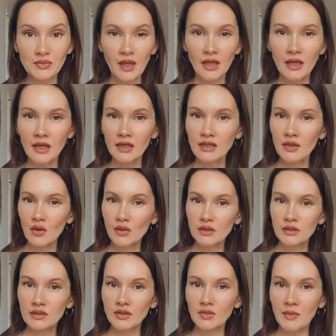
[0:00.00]
And I thought
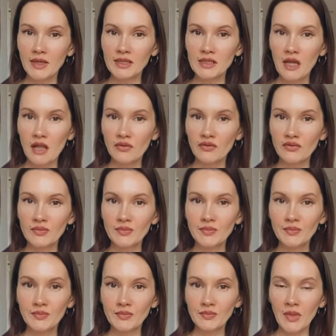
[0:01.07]
to myself,
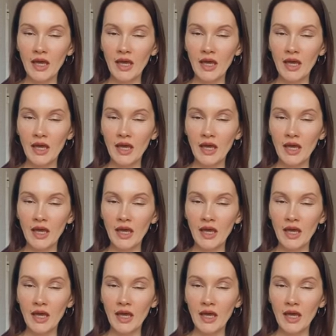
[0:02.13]
hmm,